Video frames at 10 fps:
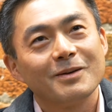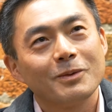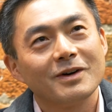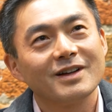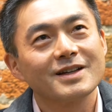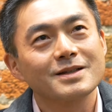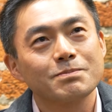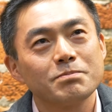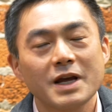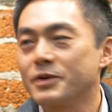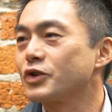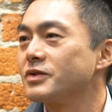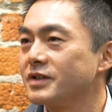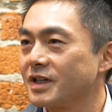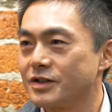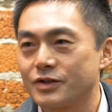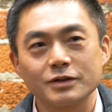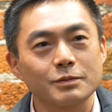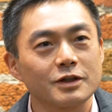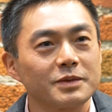Well, that's maybe true in
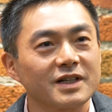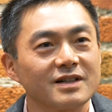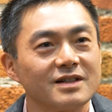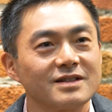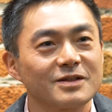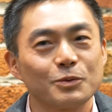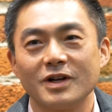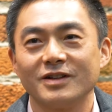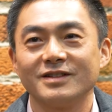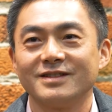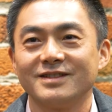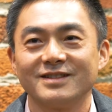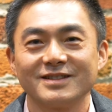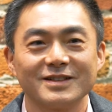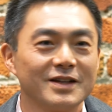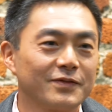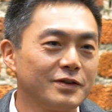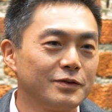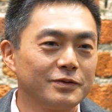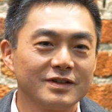consumer because, well, if
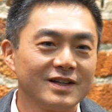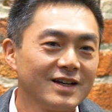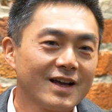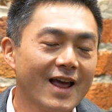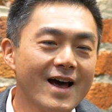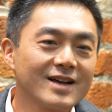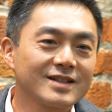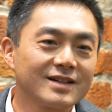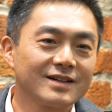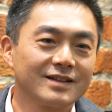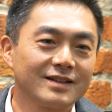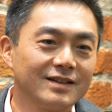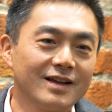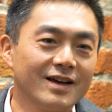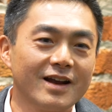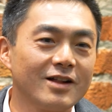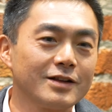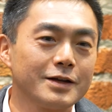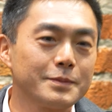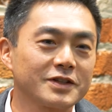you ask an
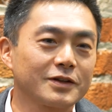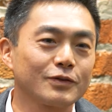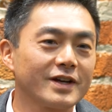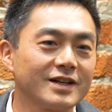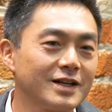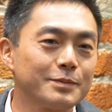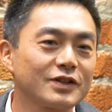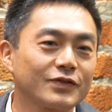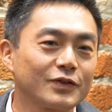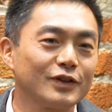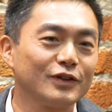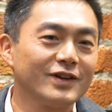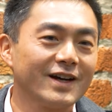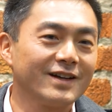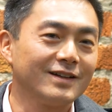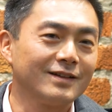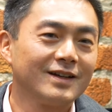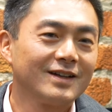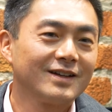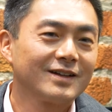LLM to create an image for you and it
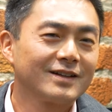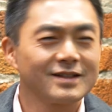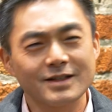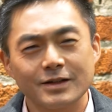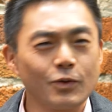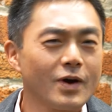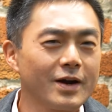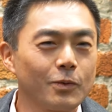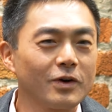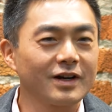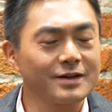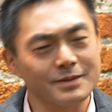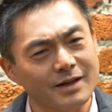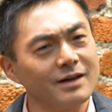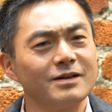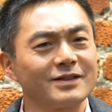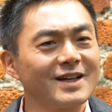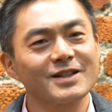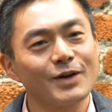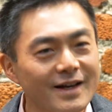doesn't quite work, it's like, oh,
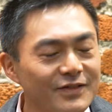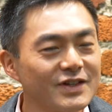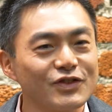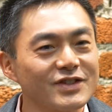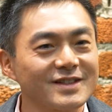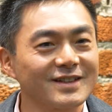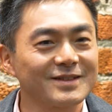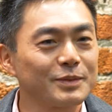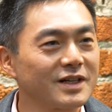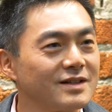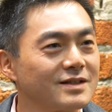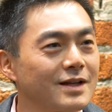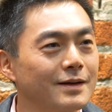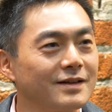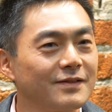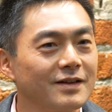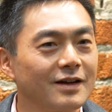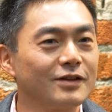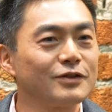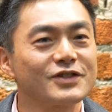that's kind of interesting because that
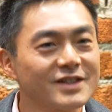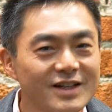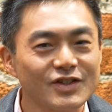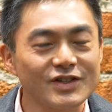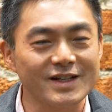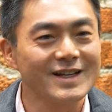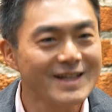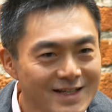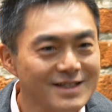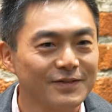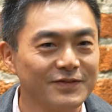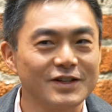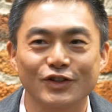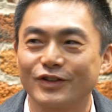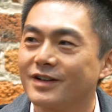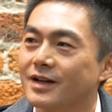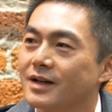hallucination is a feature